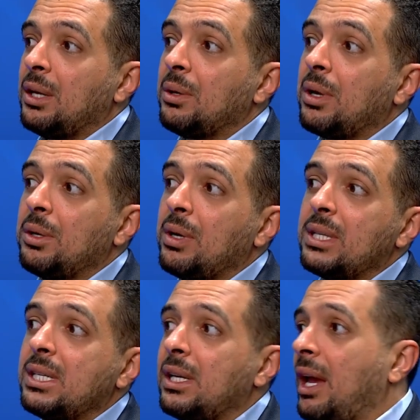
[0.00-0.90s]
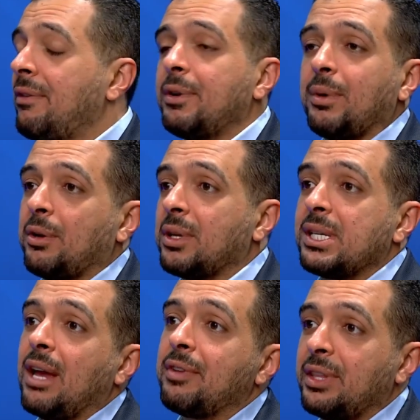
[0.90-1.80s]
You can see everywhere, you can
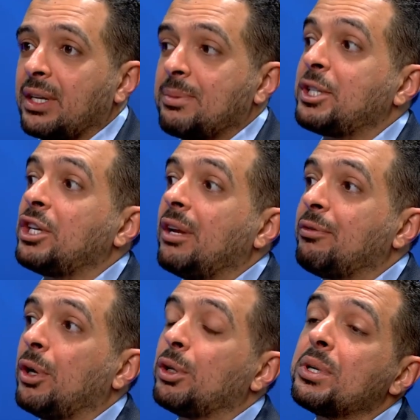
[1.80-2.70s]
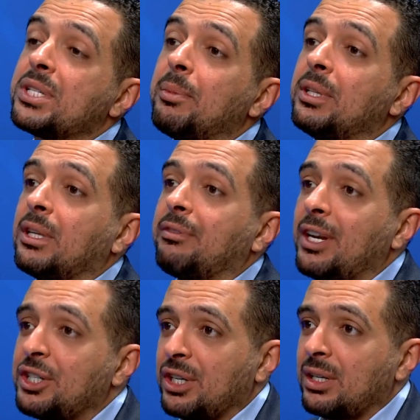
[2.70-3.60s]
see everything, especially if you are doing some
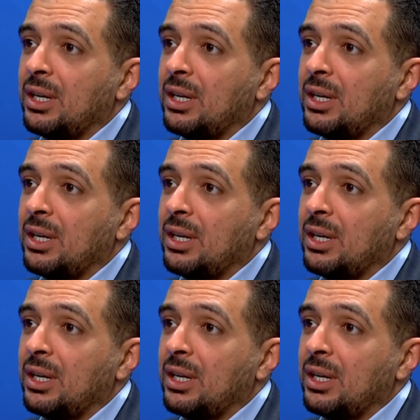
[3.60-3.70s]
intervention.